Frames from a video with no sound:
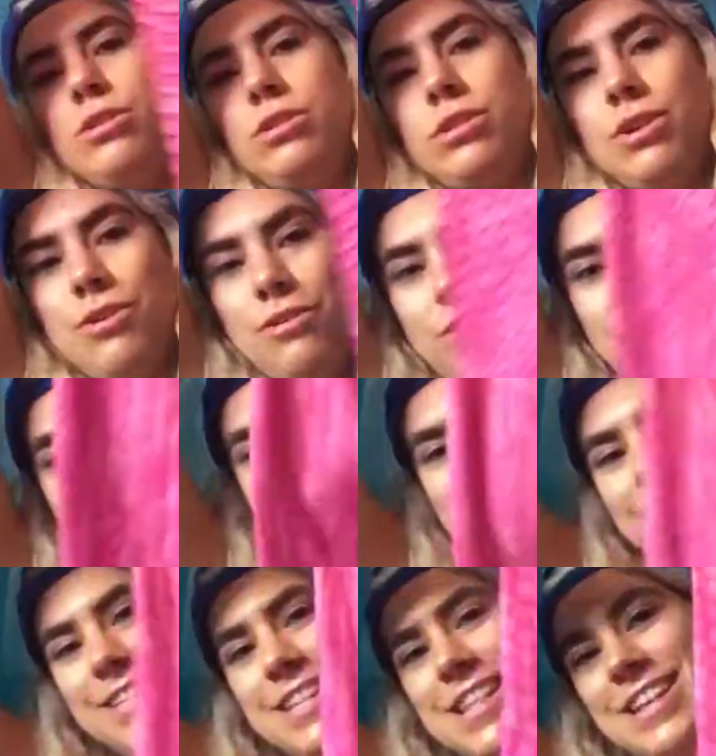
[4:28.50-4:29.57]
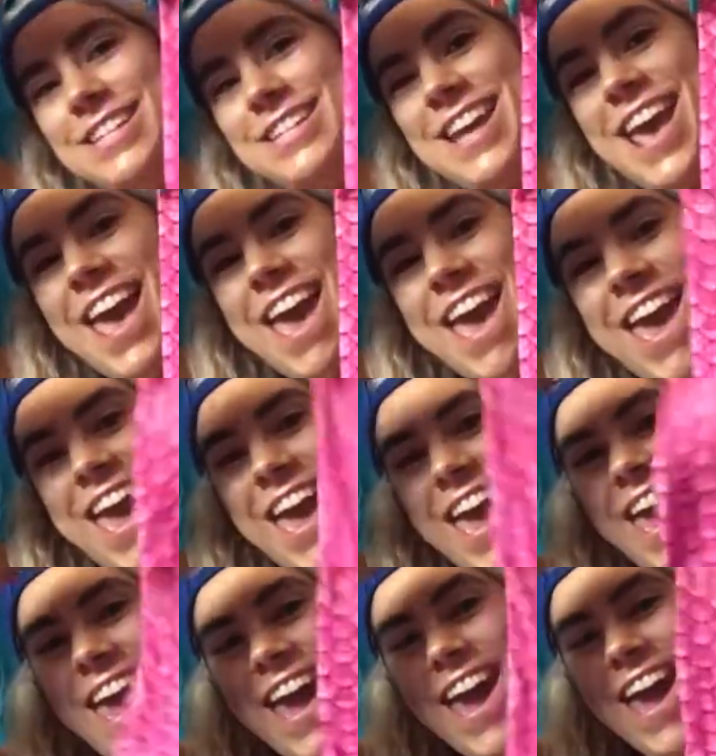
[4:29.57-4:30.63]
So this is the
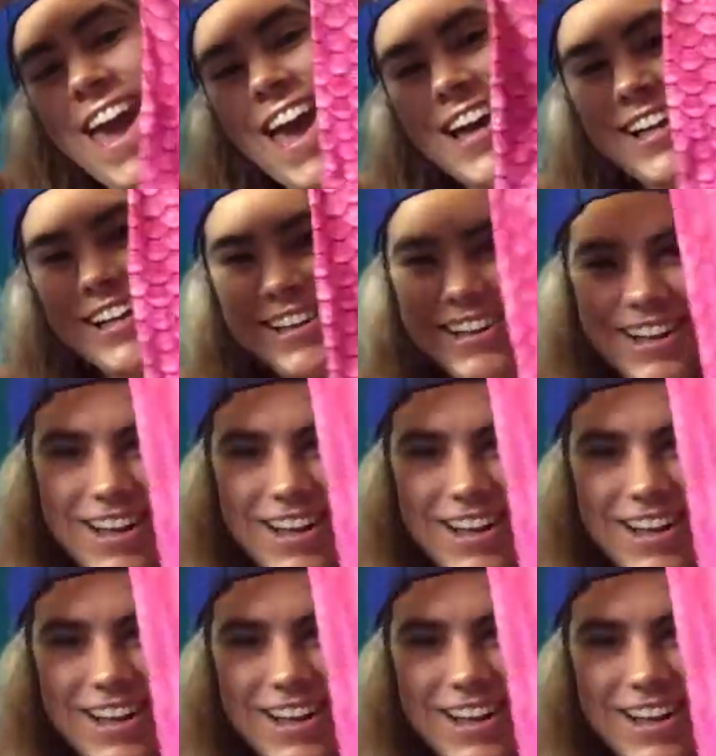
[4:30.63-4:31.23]
tail!